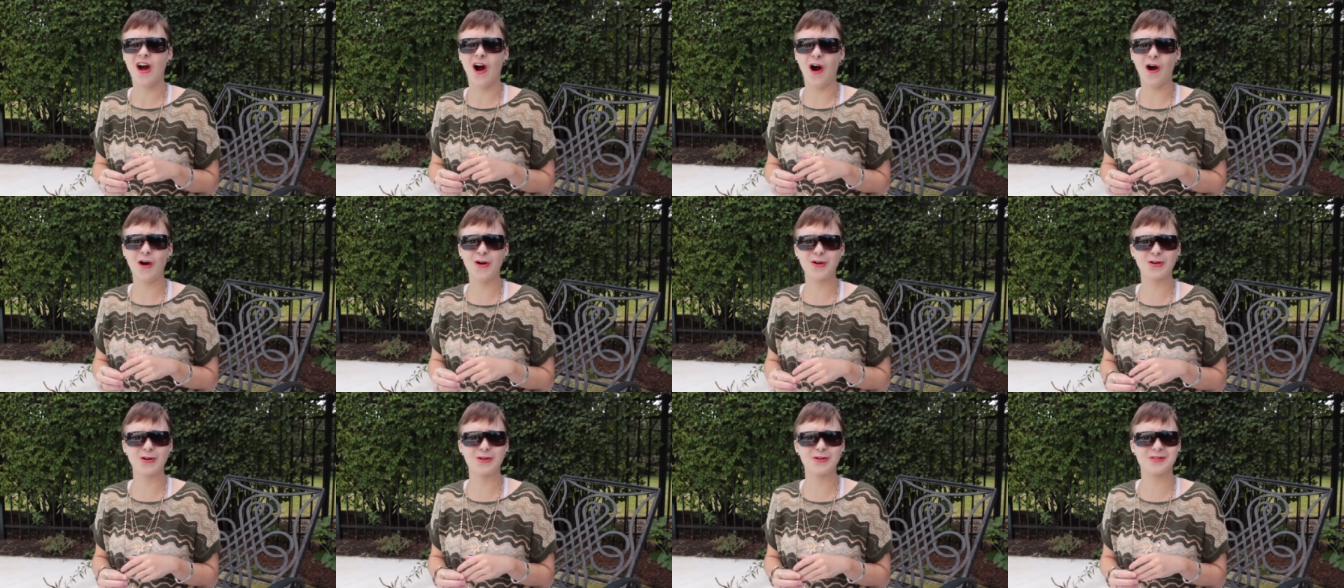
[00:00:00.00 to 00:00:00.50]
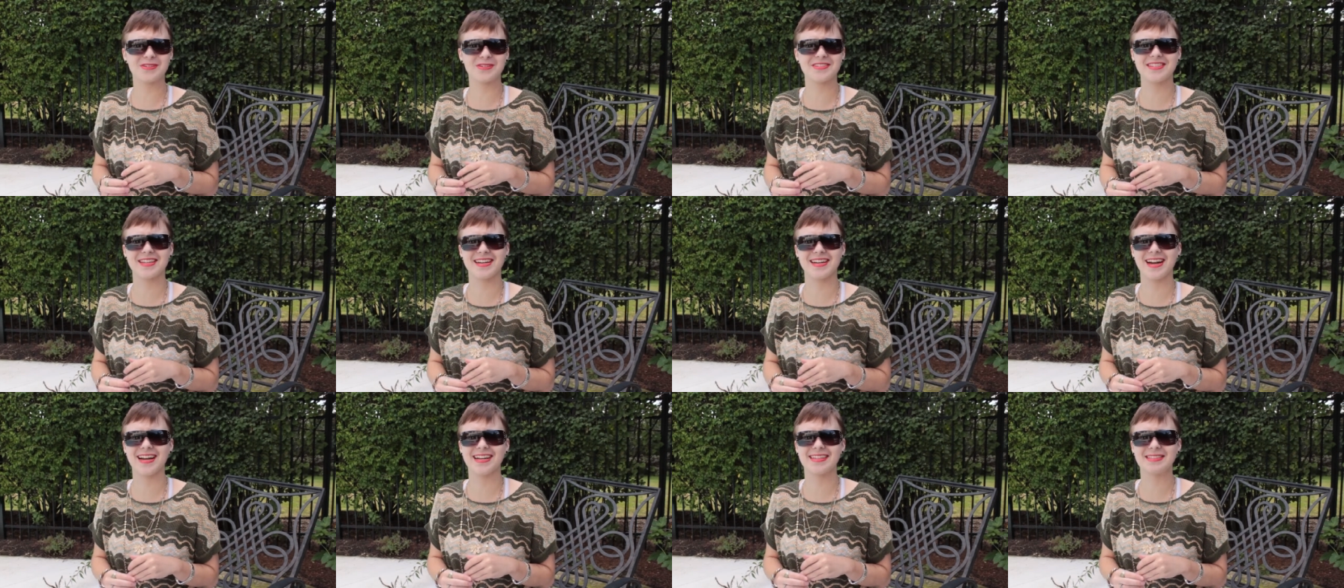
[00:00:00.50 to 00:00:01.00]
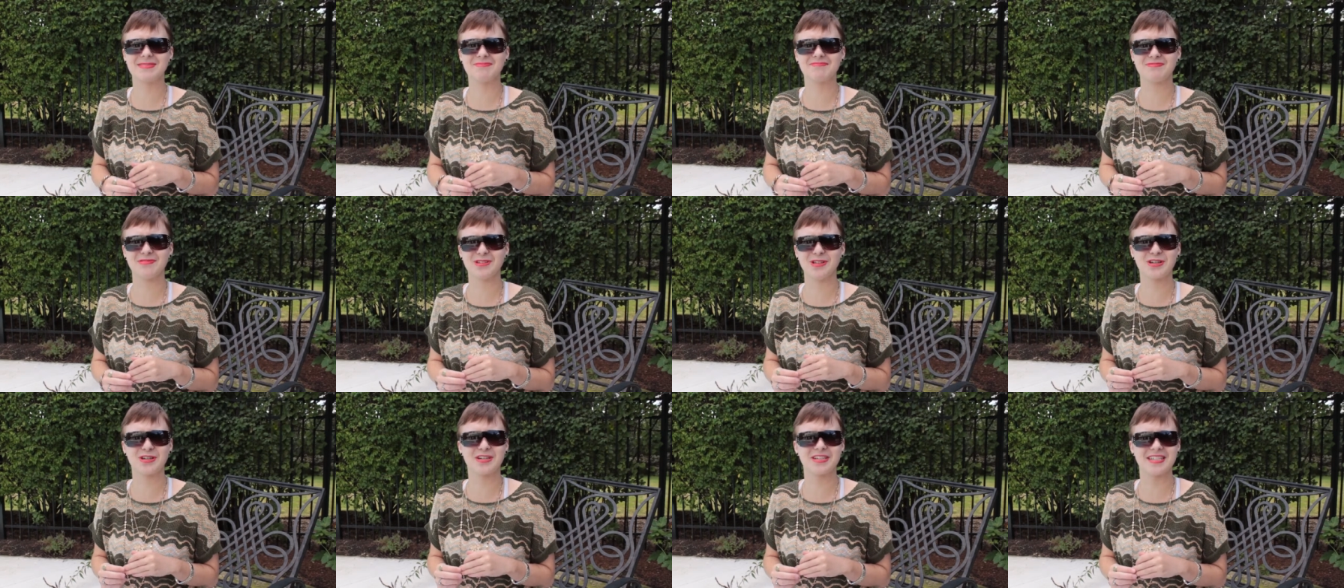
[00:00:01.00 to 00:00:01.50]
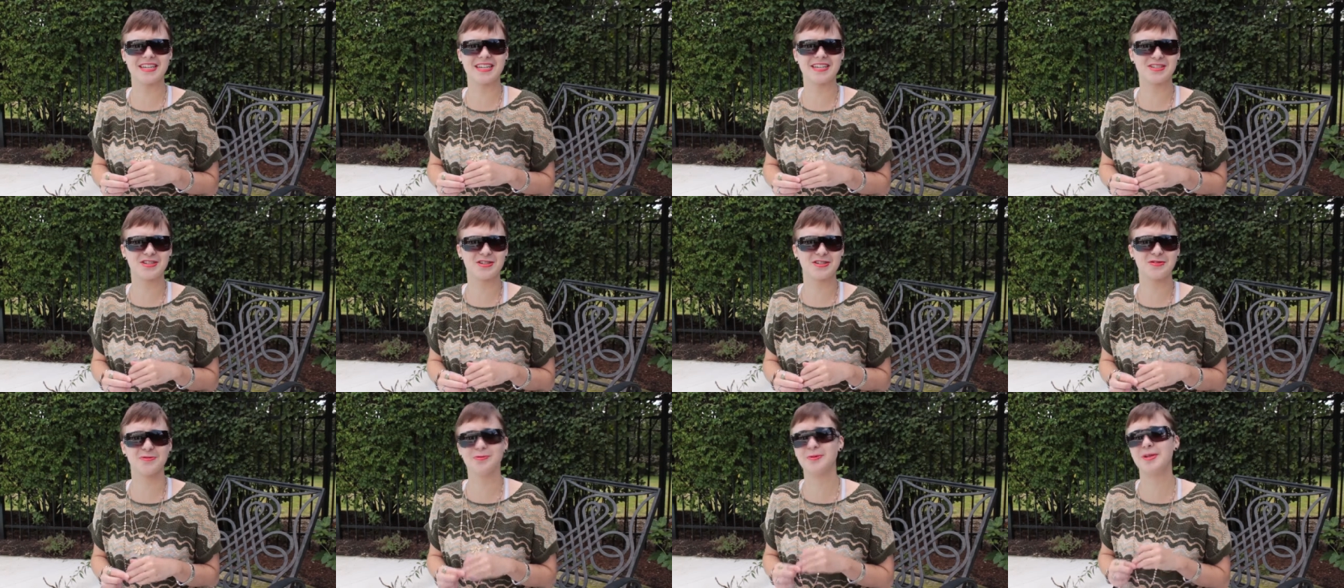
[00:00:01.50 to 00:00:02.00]
articles that I looked at
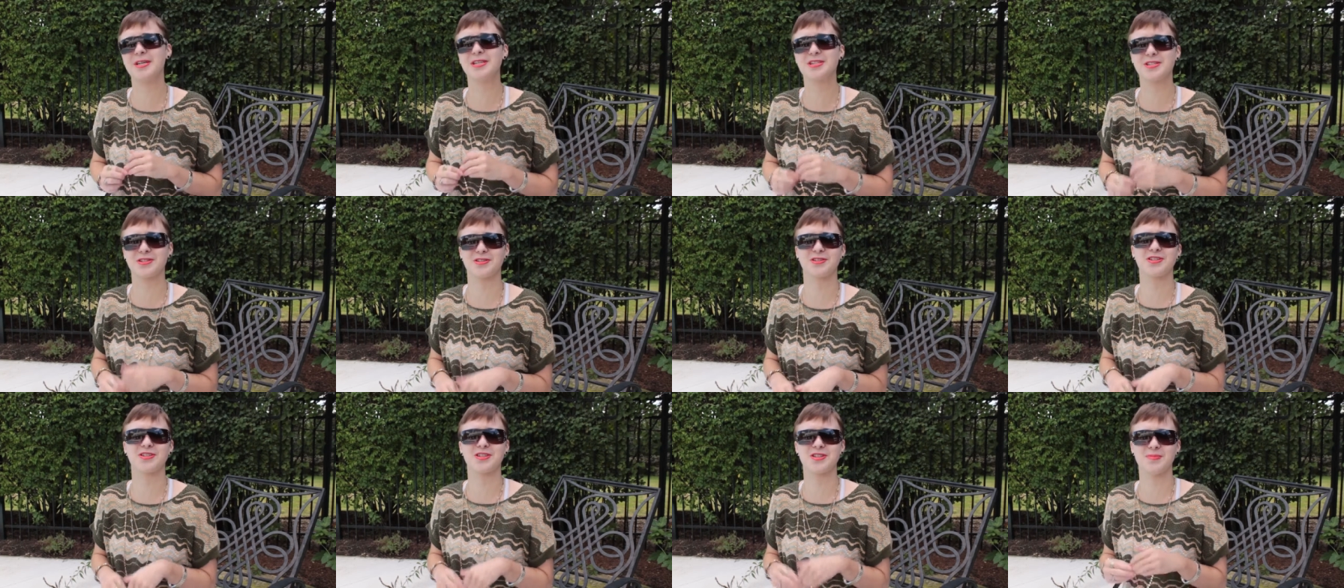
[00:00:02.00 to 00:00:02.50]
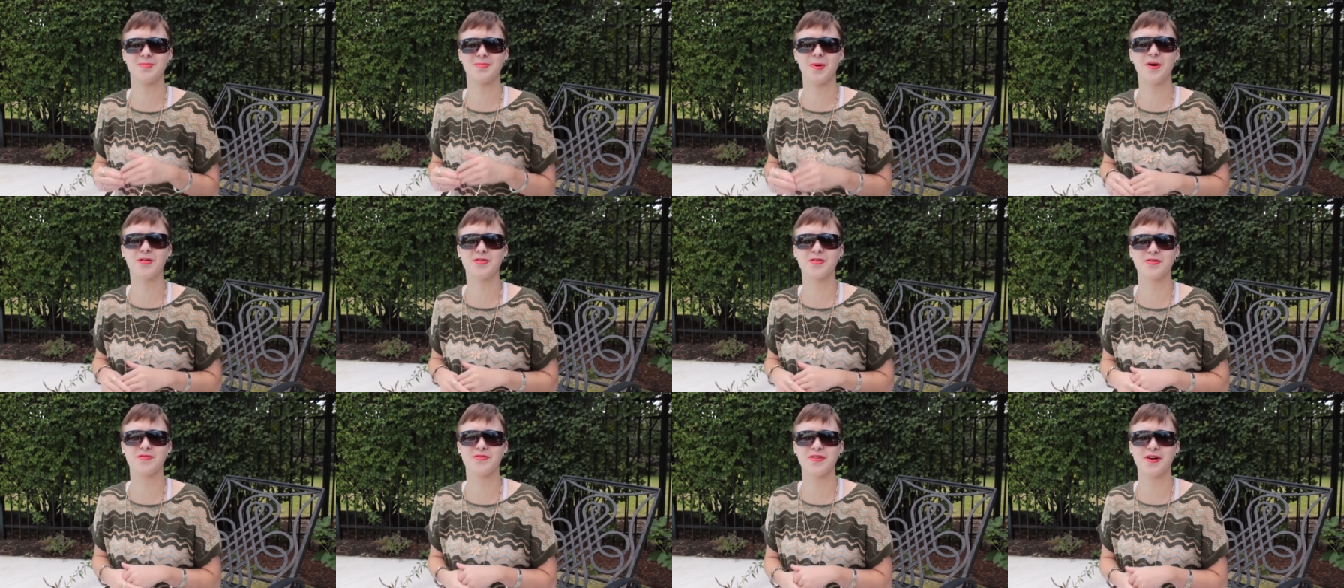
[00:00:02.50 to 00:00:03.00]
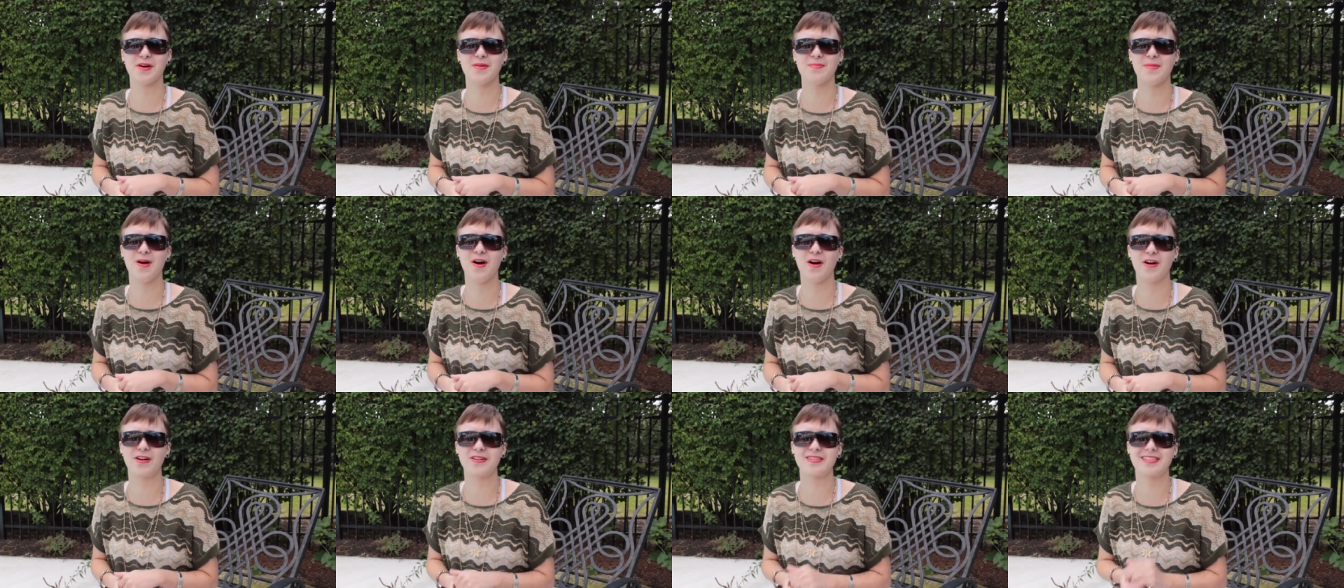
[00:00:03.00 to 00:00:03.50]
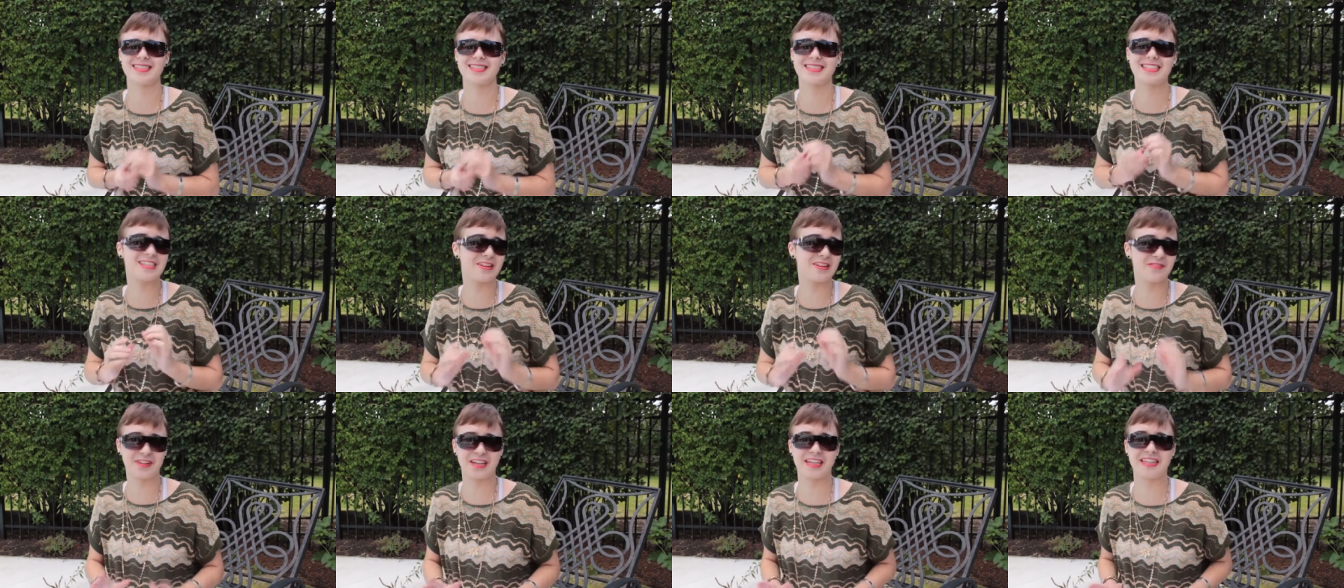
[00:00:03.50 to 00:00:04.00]
to research the both of them are
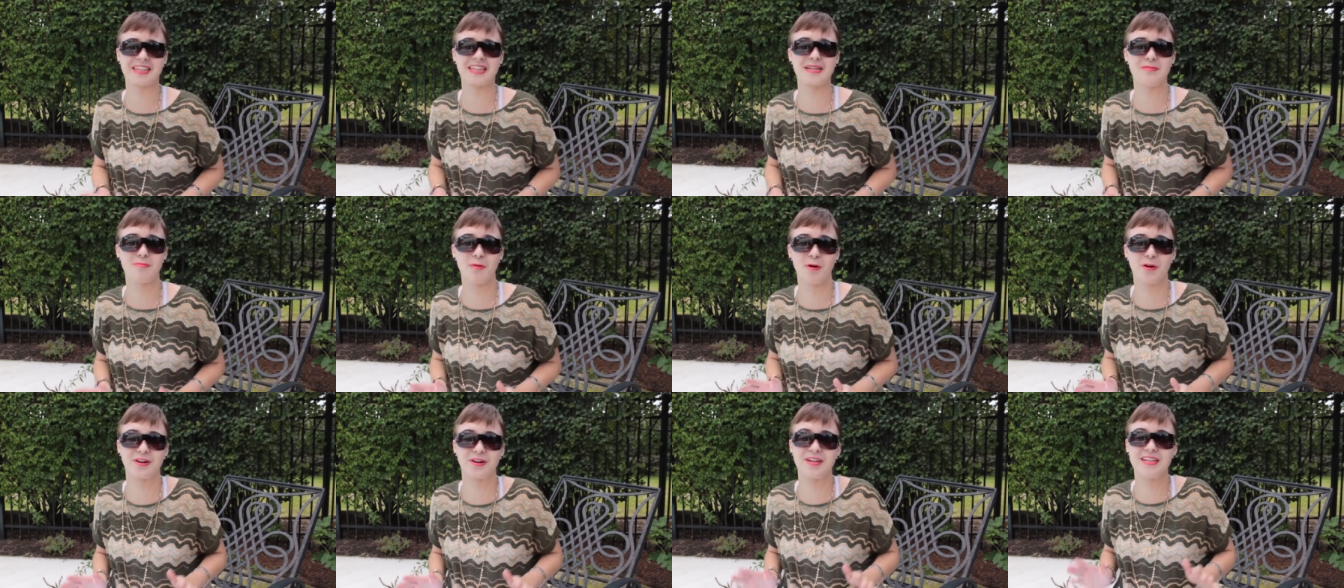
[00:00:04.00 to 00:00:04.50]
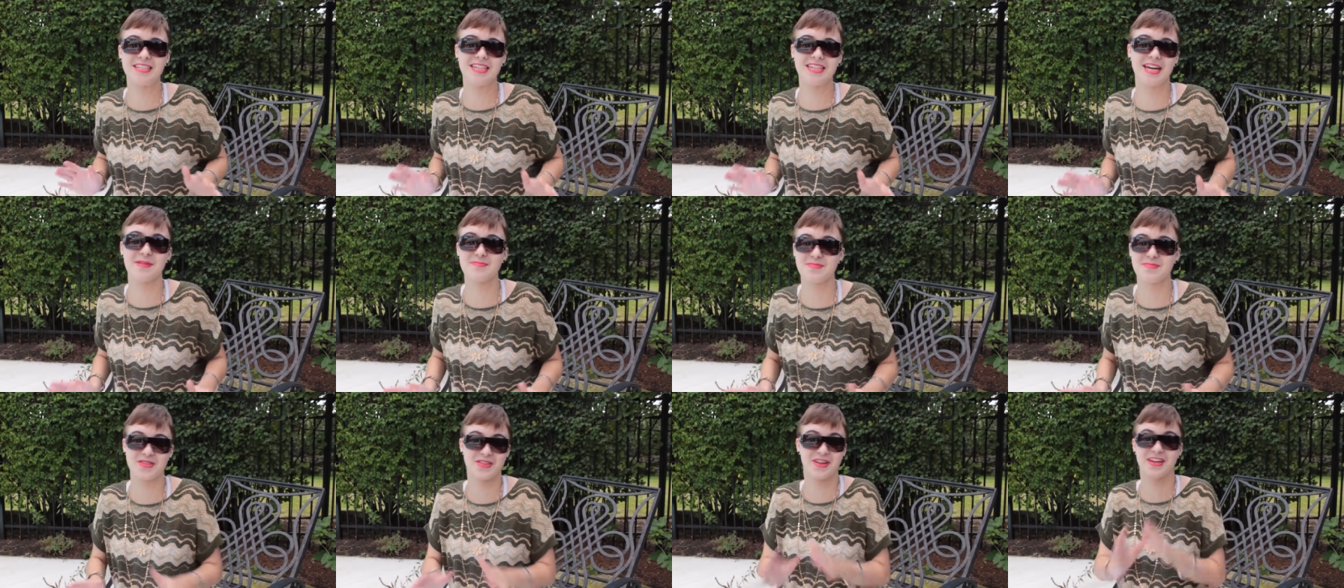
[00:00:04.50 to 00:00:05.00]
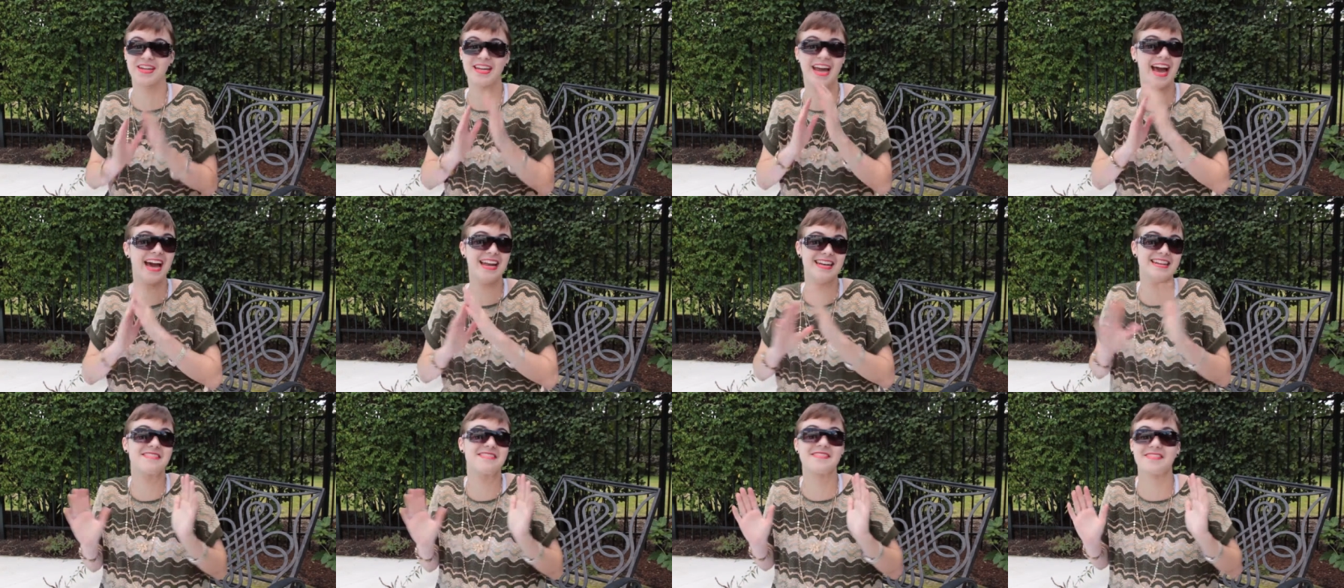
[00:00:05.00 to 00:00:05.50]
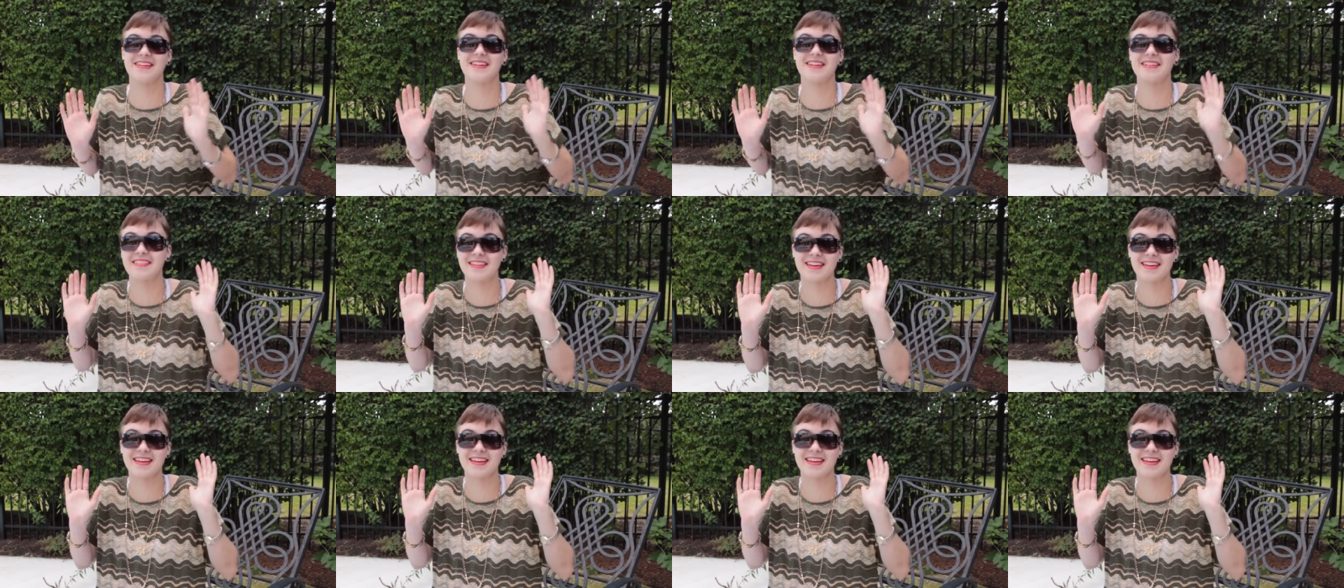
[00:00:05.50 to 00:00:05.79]
significantly more in-depth than anything